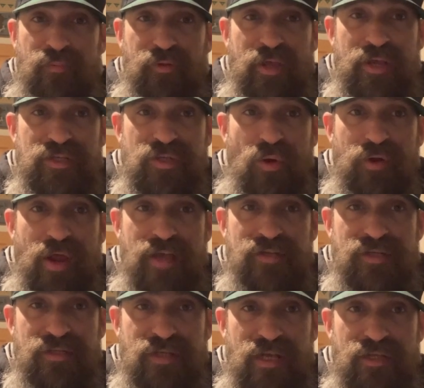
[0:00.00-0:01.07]
please don't
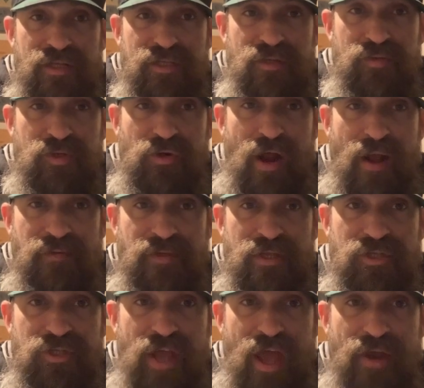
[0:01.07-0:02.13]
hesitate to subscribe to the
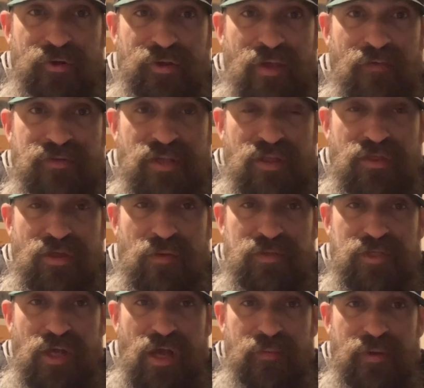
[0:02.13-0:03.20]
channel, give us a
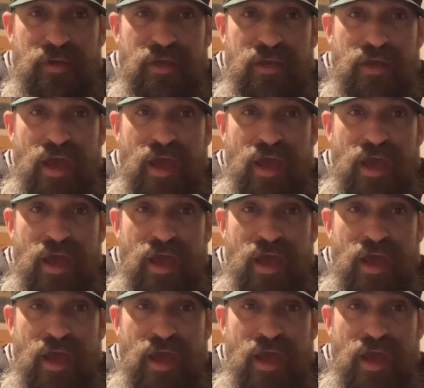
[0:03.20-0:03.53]
thumbs up,